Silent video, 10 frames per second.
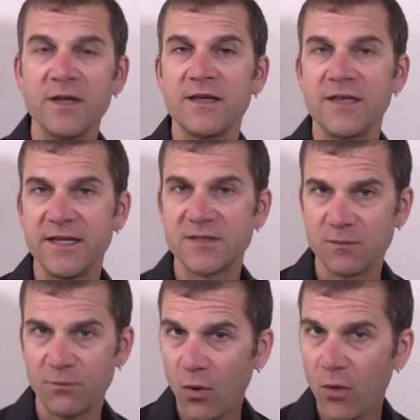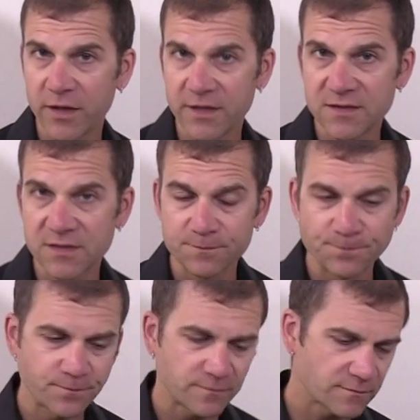Case in point,
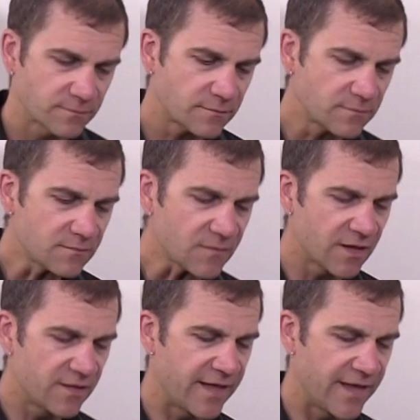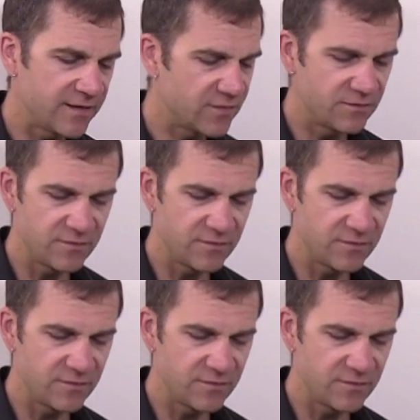that